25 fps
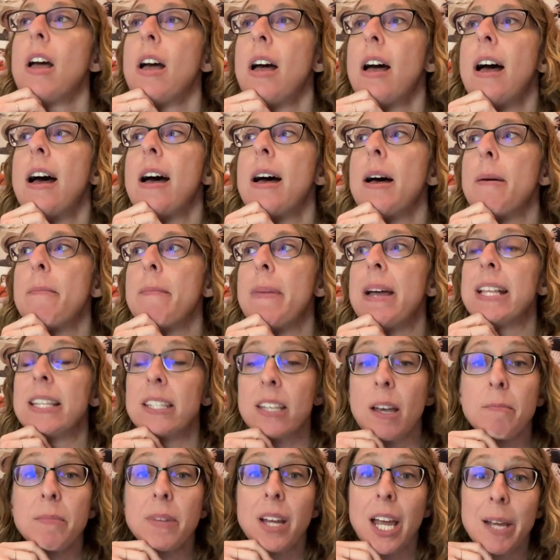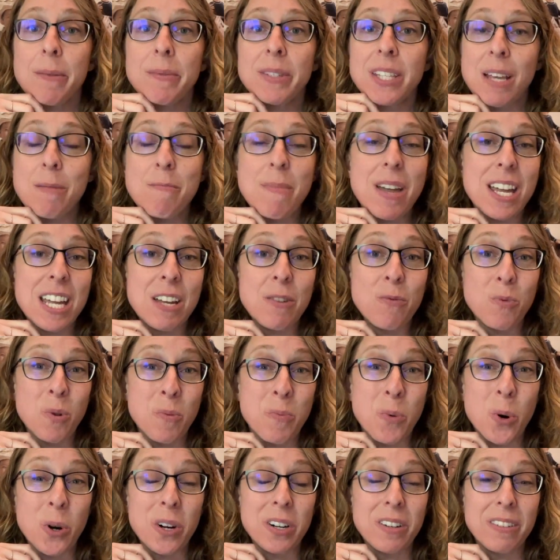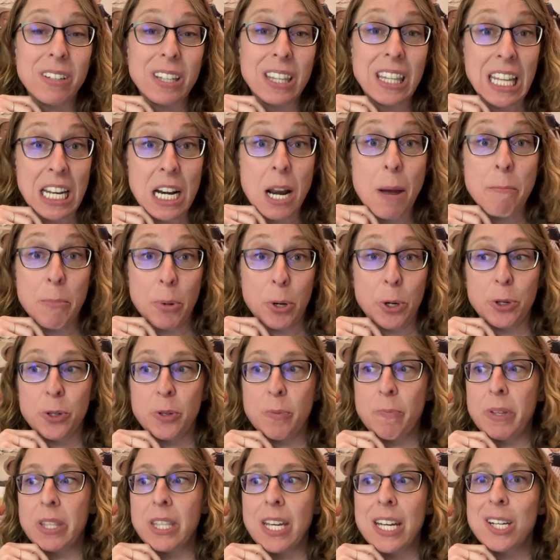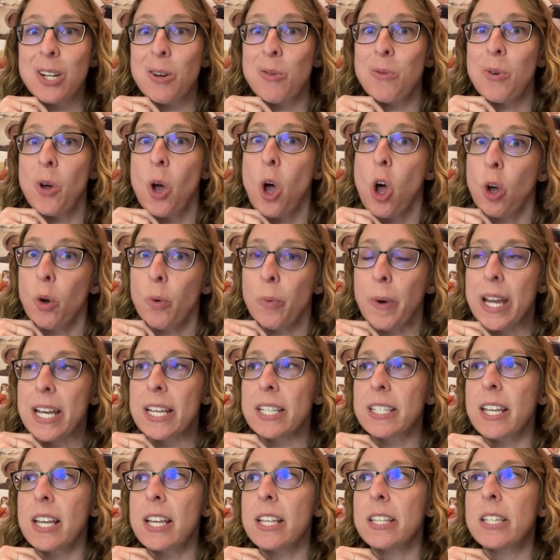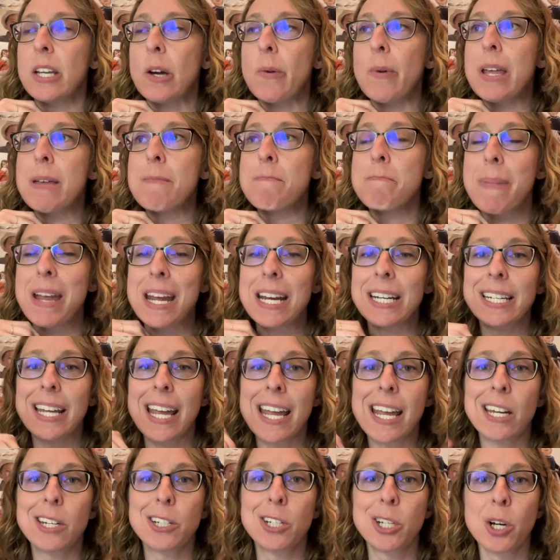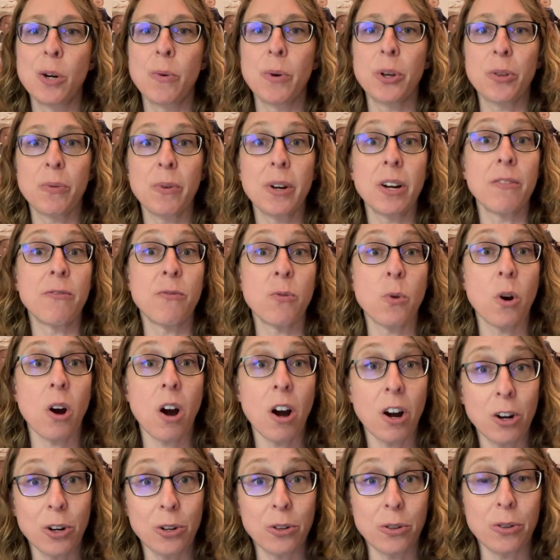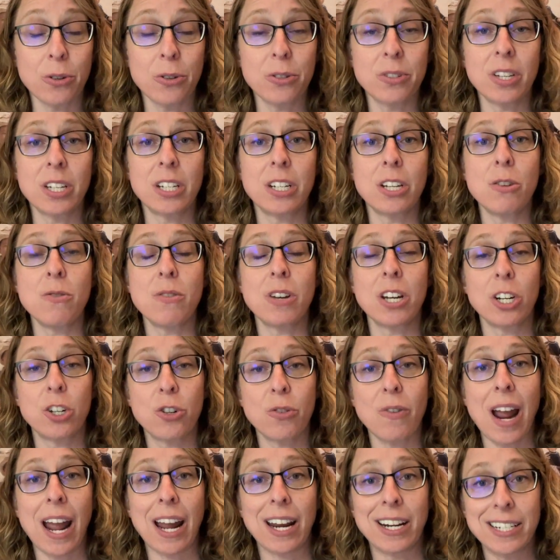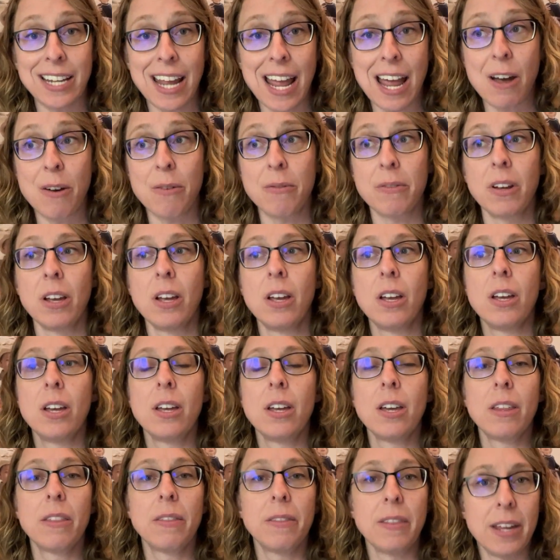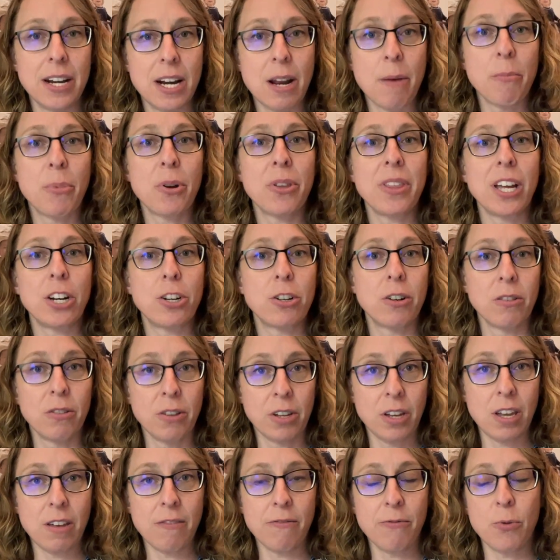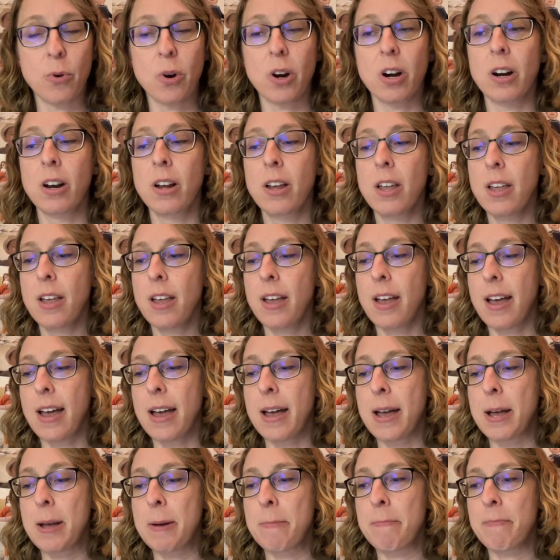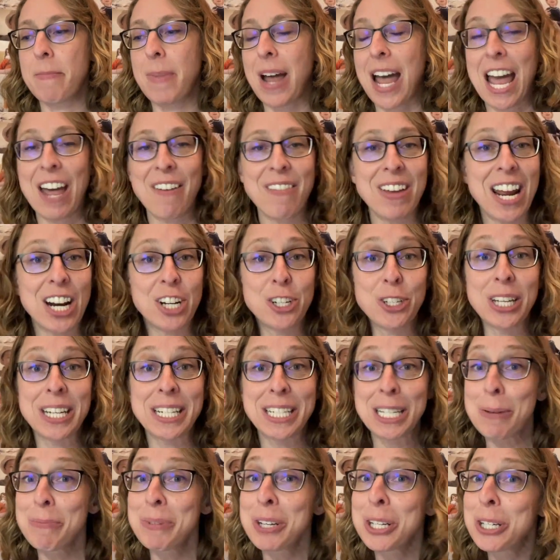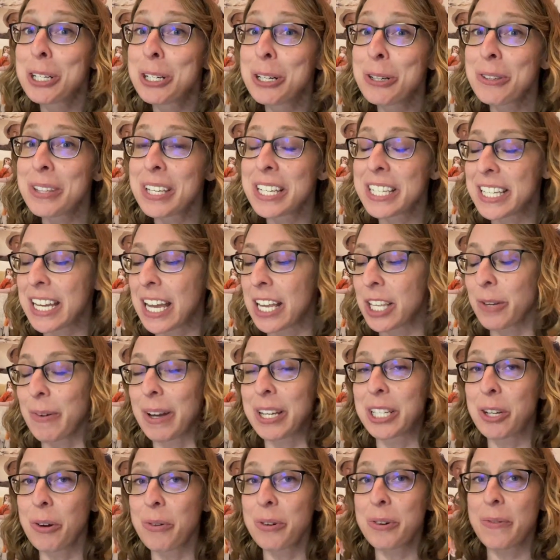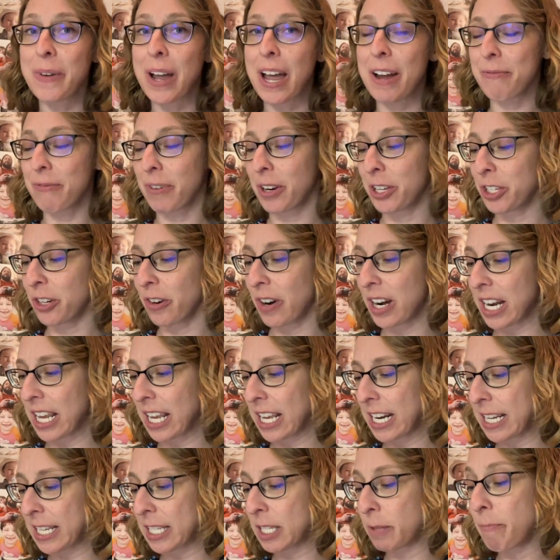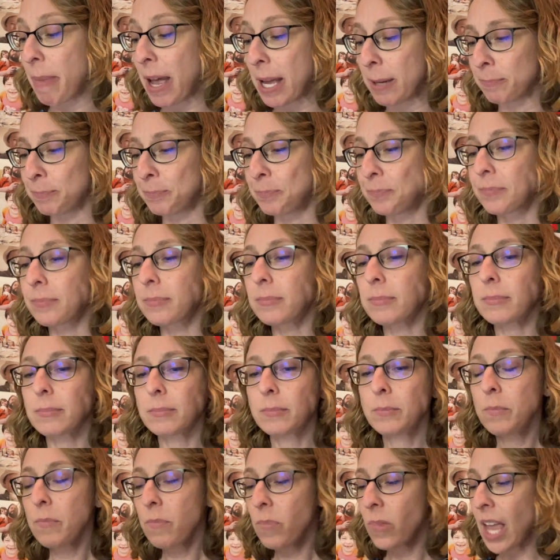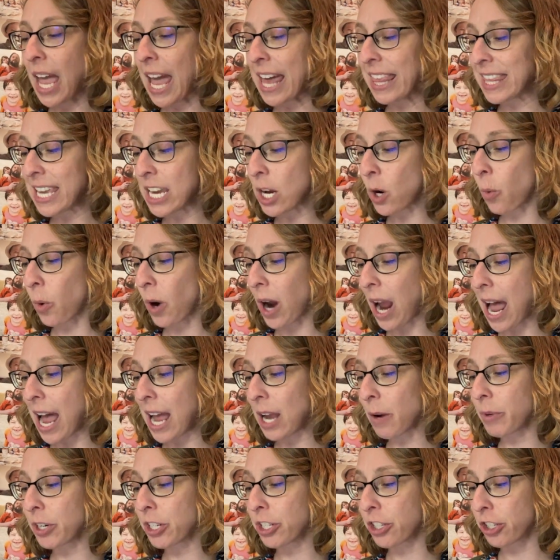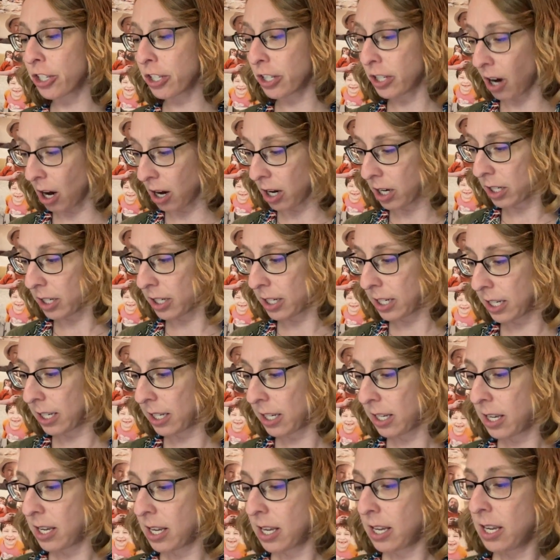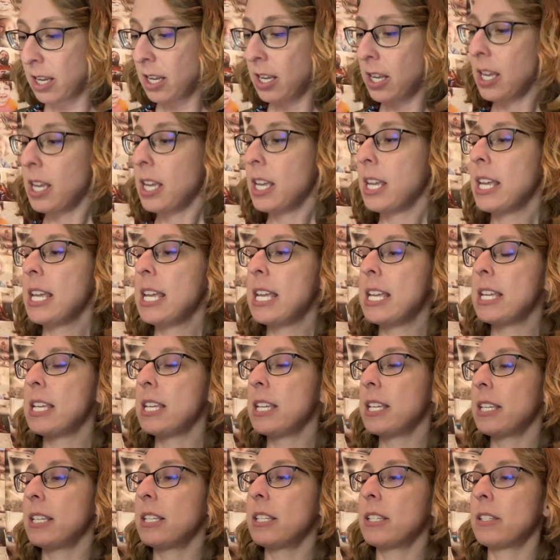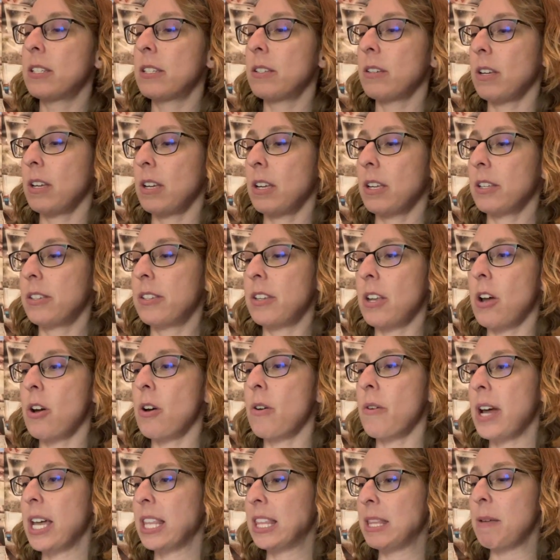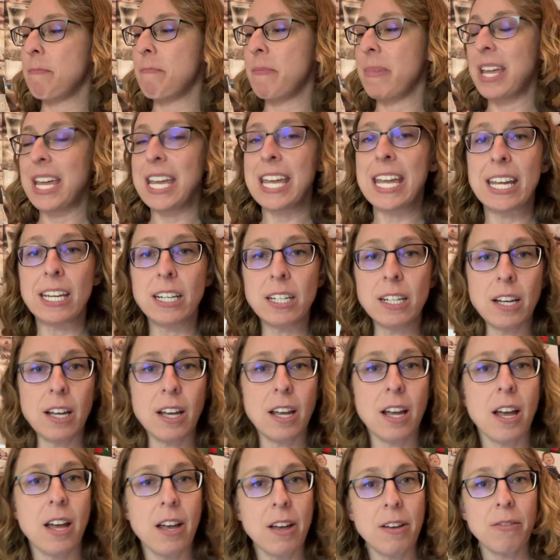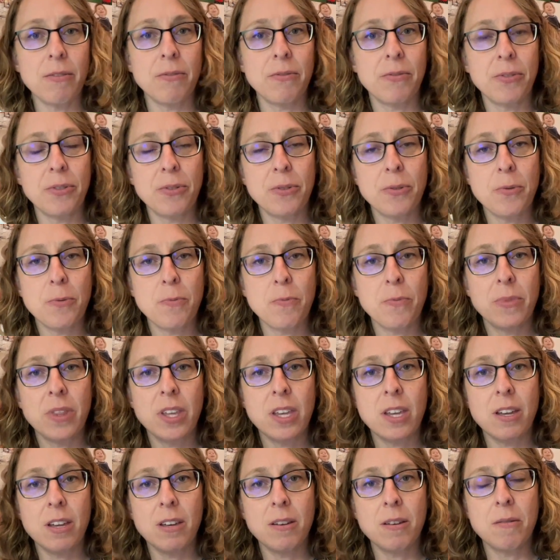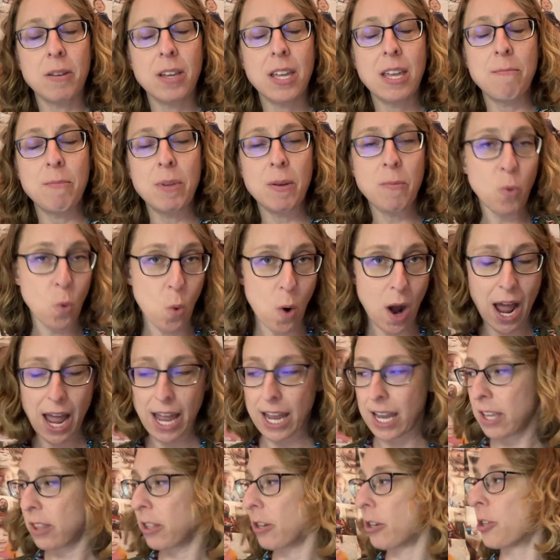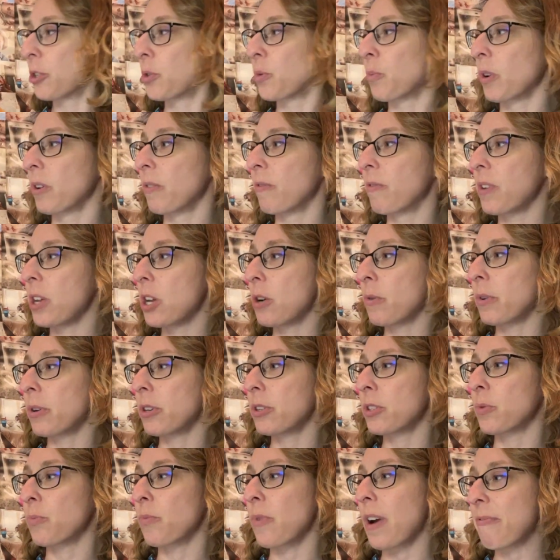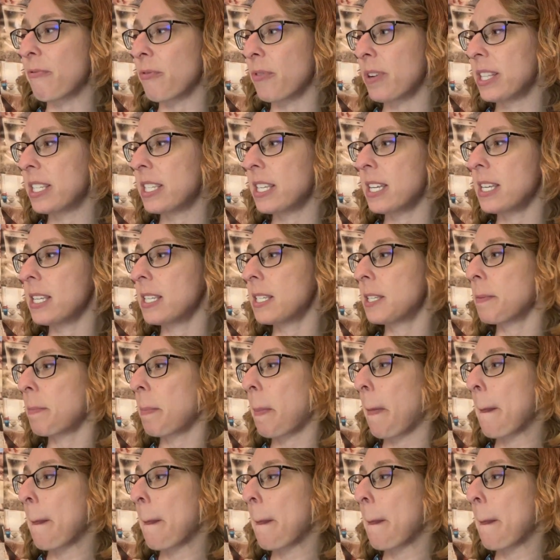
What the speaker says: And sometimes they may report the numbers, but they don't always. And so it may take 2 or 3 or 4 articles until you can track down the number that you're looking for. I haven't actually attempted to do this yet, so I don't know how frustrating it is. But I think where I would start is, so at the end of the MMY, there's reviewers' references,